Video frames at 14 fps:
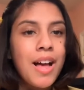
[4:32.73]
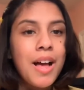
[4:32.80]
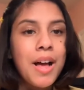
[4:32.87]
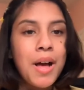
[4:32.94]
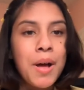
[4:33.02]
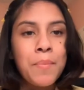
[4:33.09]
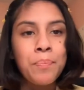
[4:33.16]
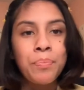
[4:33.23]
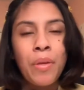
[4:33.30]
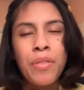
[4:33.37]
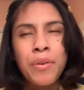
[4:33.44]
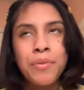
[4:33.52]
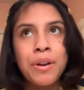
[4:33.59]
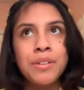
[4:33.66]
Um, I
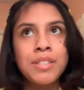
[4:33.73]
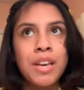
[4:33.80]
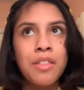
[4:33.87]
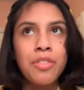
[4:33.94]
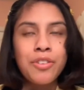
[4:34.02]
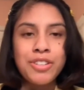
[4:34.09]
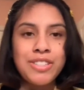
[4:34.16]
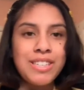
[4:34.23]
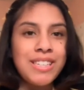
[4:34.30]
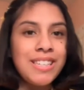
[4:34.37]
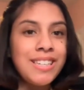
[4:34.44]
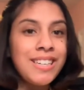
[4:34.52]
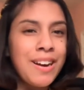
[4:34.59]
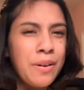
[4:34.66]
think when I was like
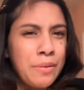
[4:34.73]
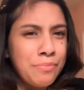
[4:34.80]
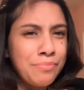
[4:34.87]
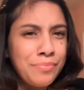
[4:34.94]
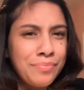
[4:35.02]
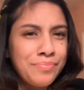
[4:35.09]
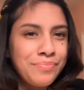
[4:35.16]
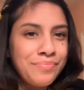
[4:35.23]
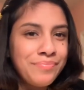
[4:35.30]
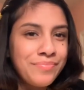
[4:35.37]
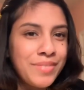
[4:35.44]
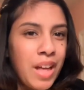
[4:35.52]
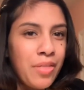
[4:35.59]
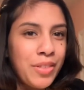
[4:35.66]
13, and now I'm
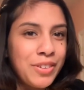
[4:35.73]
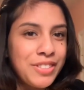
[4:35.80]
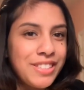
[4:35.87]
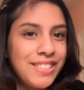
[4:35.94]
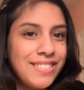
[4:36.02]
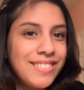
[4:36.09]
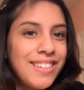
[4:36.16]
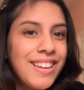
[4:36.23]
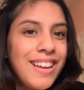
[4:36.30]
not 13.